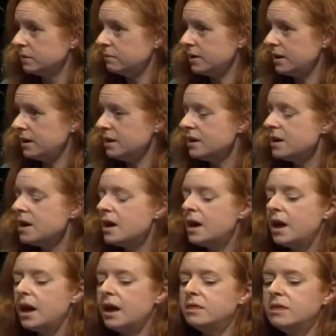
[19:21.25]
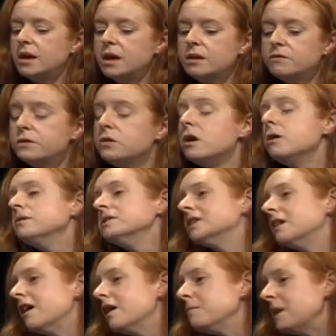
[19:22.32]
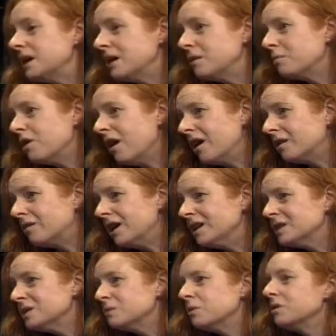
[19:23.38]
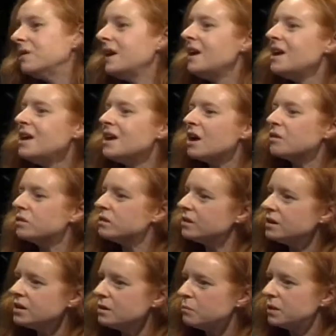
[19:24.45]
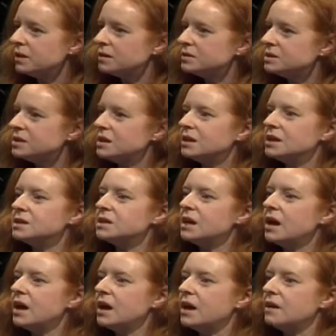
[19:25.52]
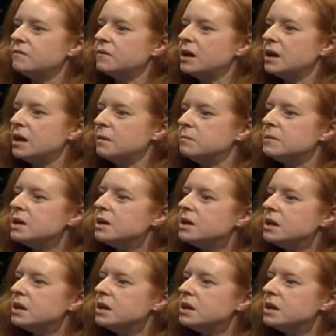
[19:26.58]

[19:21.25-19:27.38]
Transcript: Okay. And then for those that are making progress, well, they are the lucky ones that get to have um,